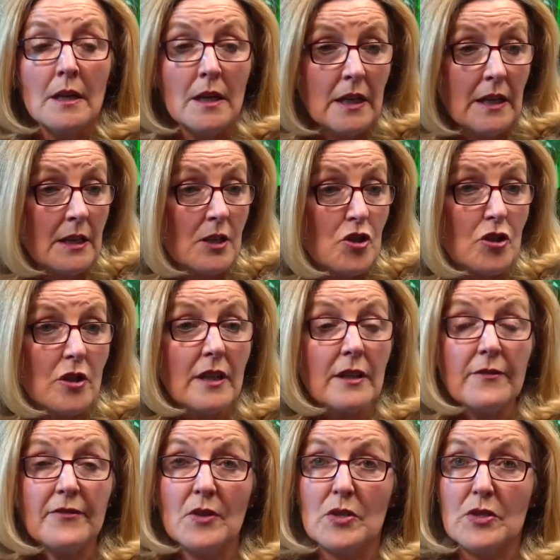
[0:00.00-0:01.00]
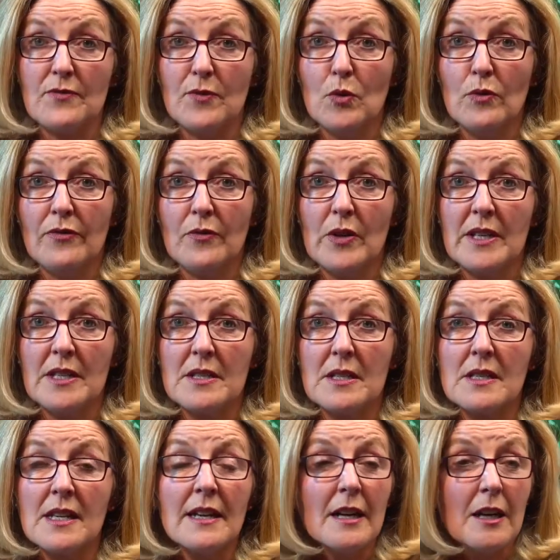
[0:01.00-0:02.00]
I'm going to try the first 4
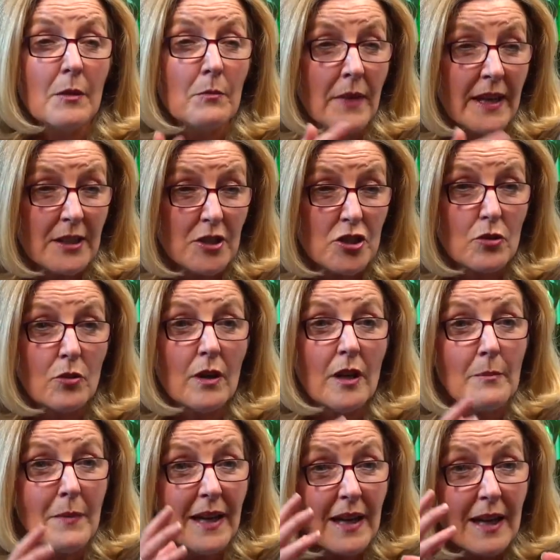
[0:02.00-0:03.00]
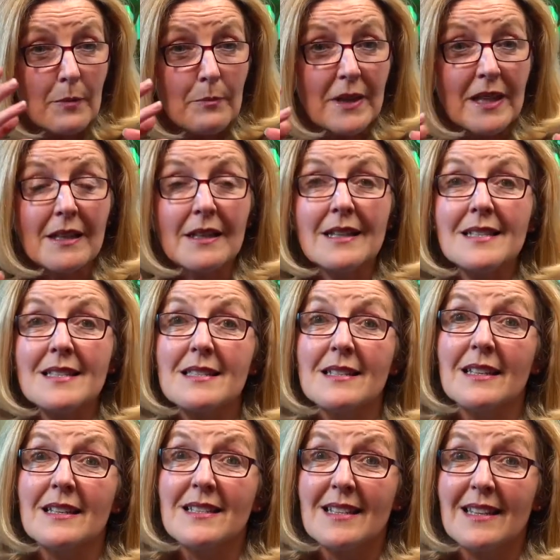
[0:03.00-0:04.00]
phrases and make sure I'm happy
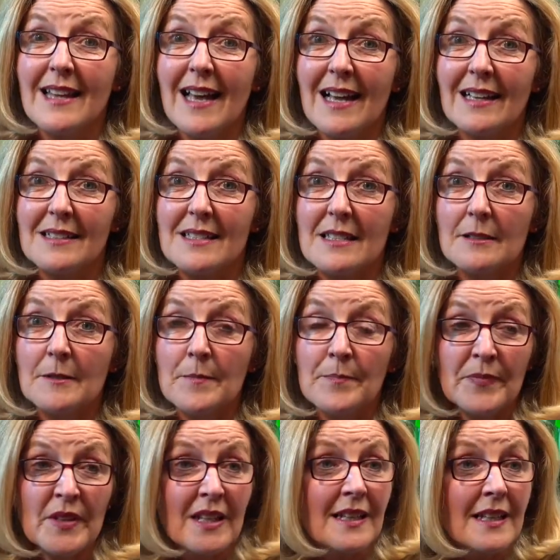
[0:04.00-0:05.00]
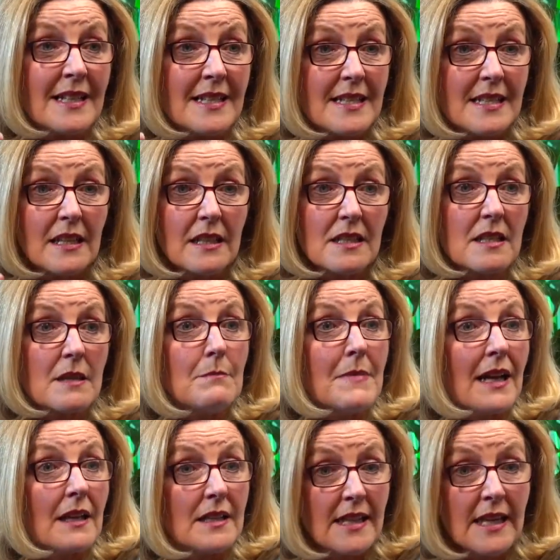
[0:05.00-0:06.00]
listening to that. Listening to the
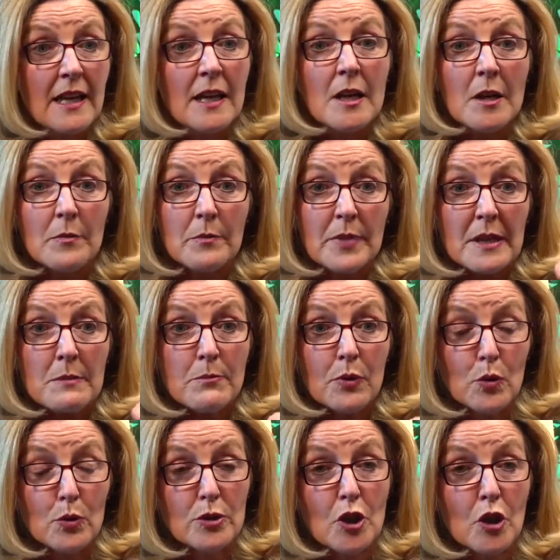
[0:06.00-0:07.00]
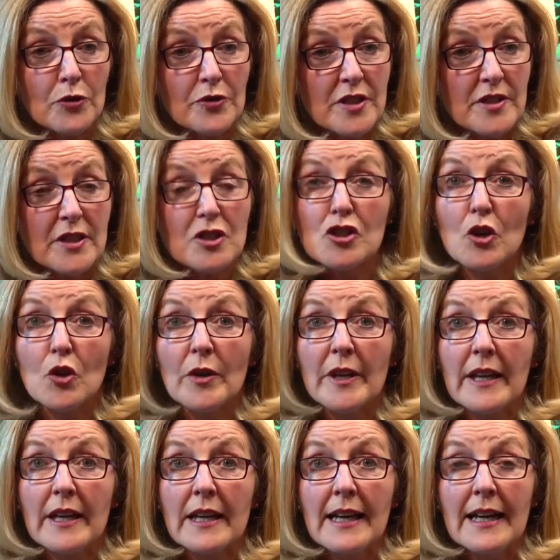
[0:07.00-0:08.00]
melody, being pulled onto the
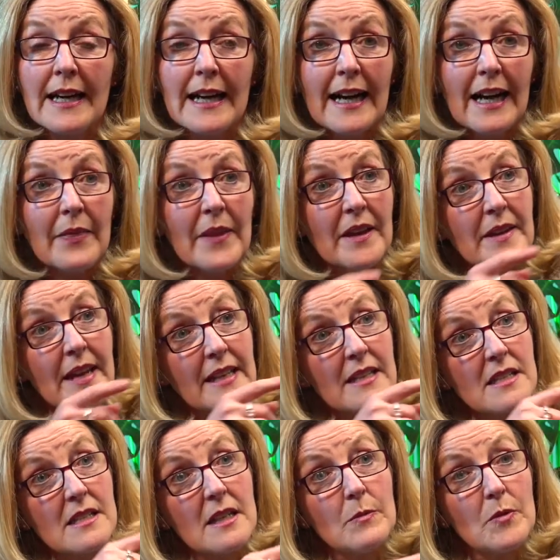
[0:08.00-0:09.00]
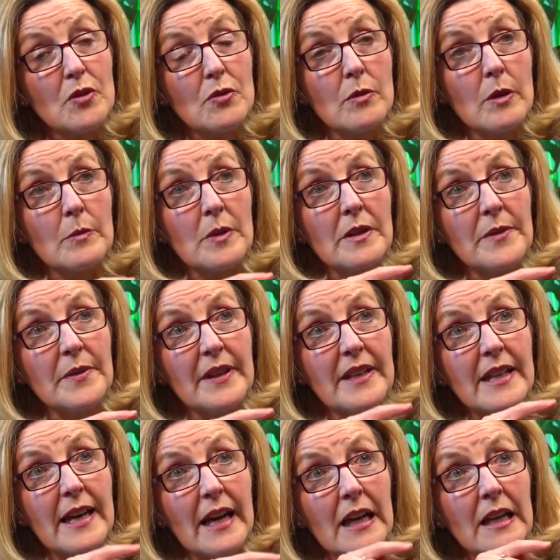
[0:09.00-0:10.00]
tonic. And then next time through, I'm going to think,
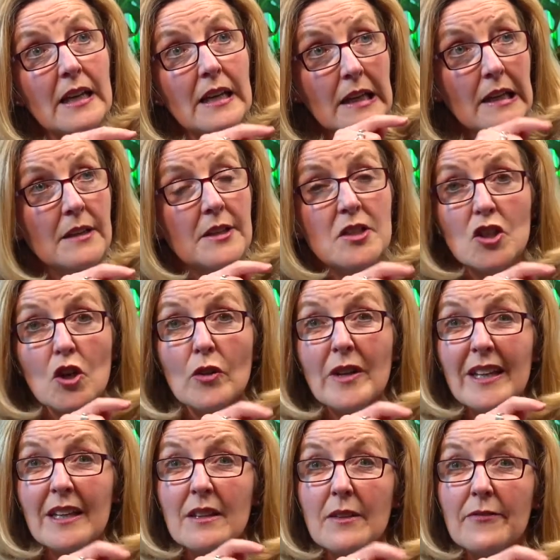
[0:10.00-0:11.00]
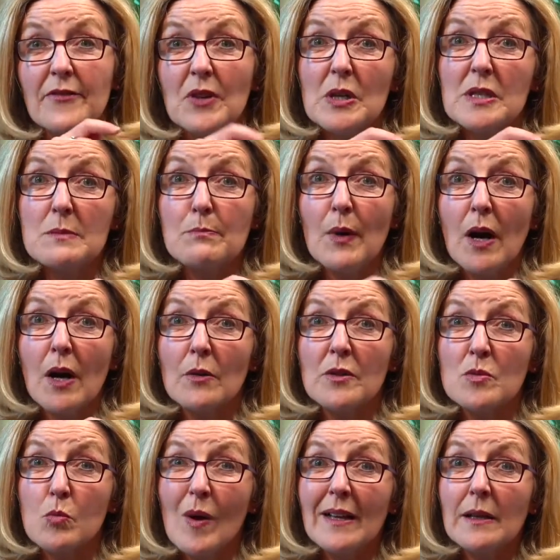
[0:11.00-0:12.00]
yeah, I can hear the tonic in the first bar
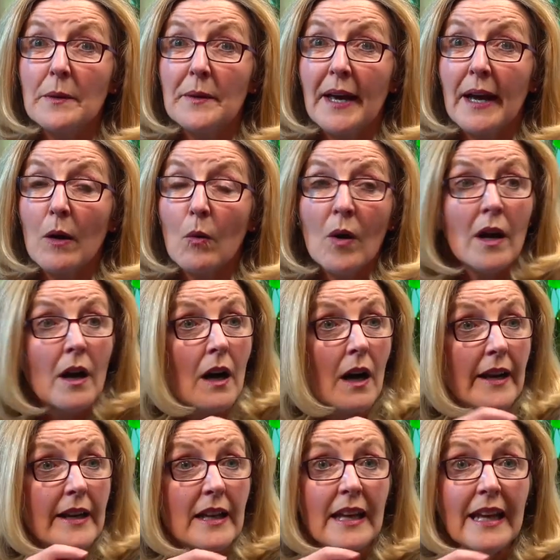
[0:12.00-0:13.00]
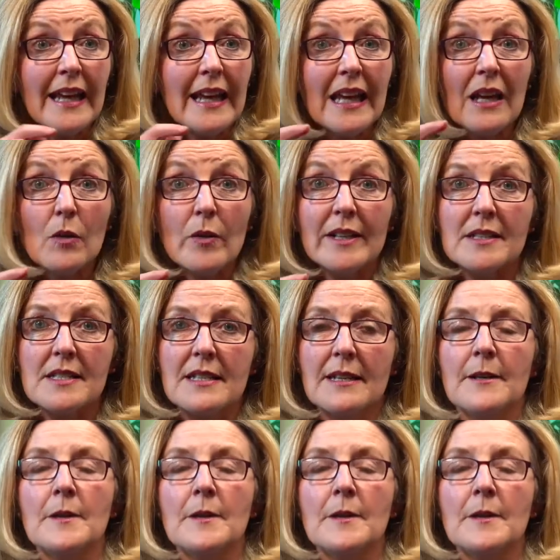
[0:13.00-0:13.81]
as well now. I can hear it.